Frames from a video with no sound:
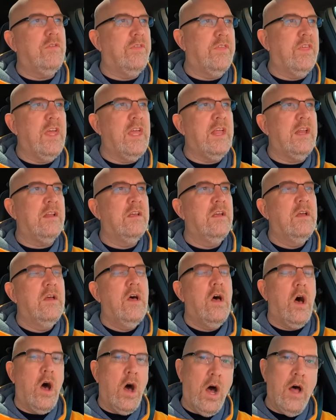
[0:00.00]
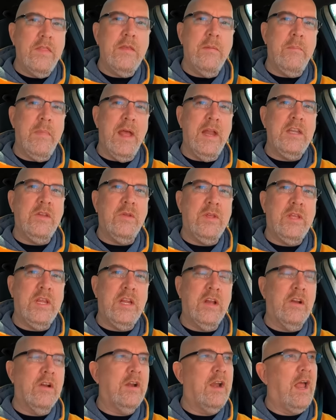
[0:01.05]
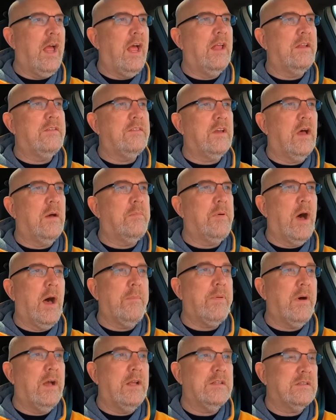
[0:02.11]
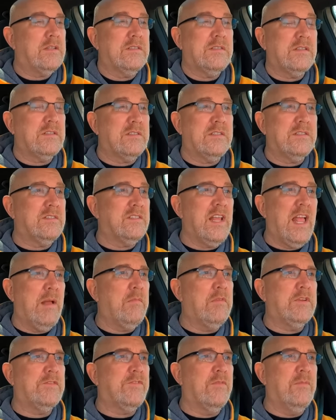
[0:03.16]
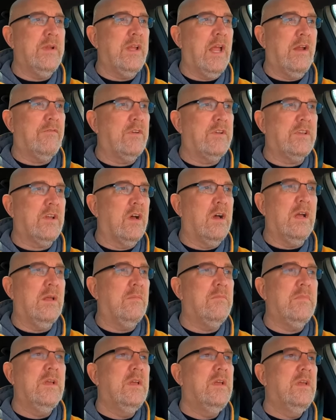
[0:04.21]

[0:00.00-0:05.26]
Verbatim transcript: thing on the menu here at uh, Popeyes? Because it's the sandwich for me every time.